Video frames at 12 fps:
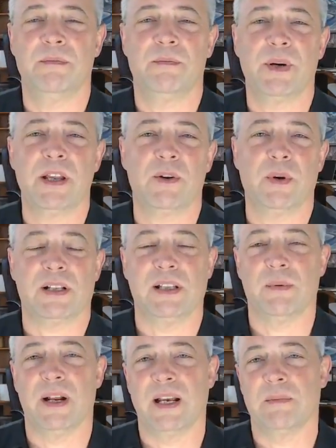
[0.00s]
pretty quickly
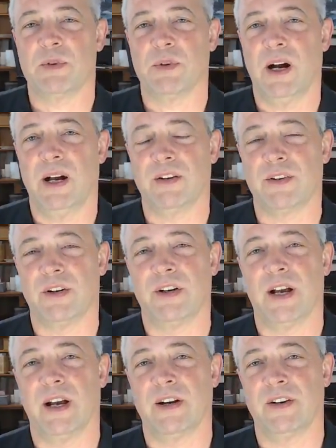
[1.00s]
running up to 100,
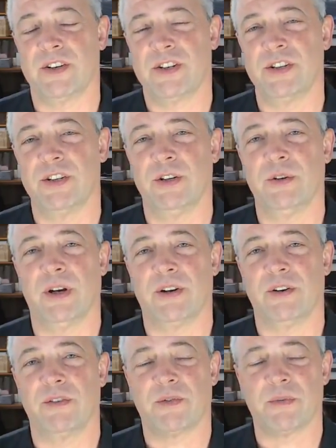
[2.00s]
102,
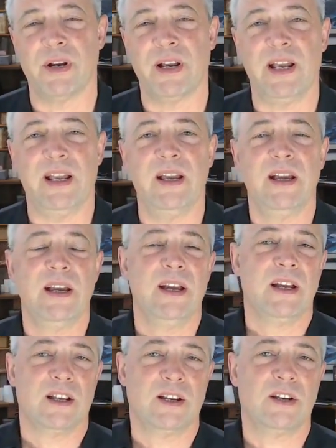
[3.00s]
103,
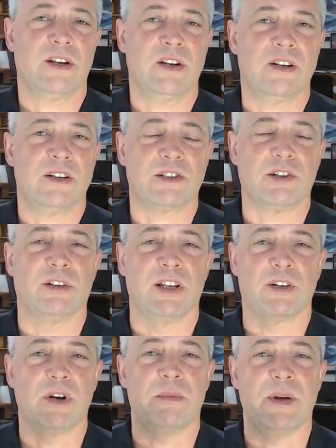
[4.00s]
slowly
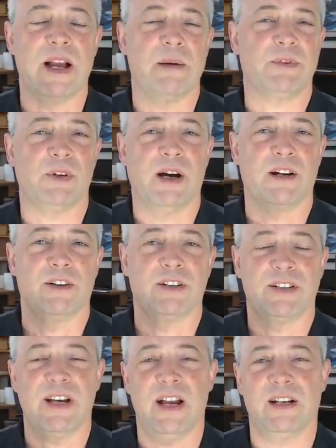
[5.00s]
creeping up to
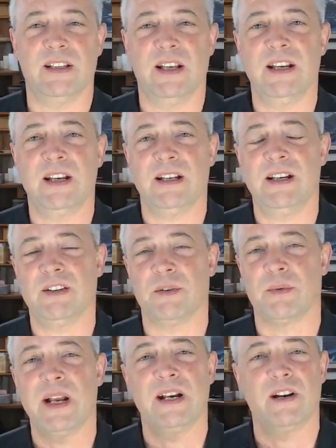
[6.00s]
110, and you can hear the
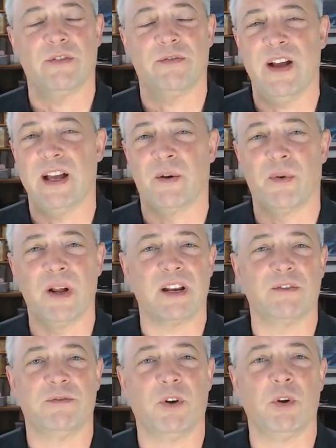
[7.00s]
radiator fan running
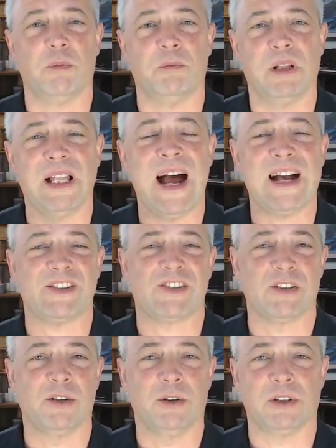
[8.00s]
full blast
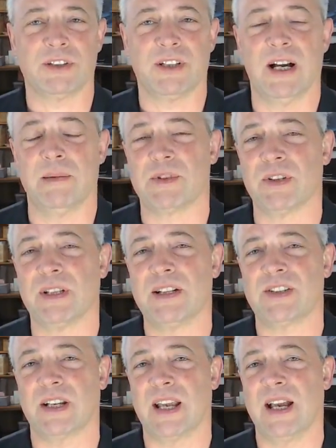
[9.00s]
the whole time. So
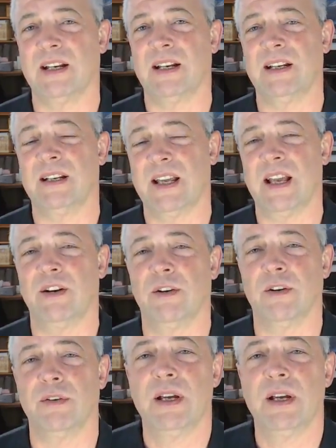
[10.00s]
that's, again, an indicator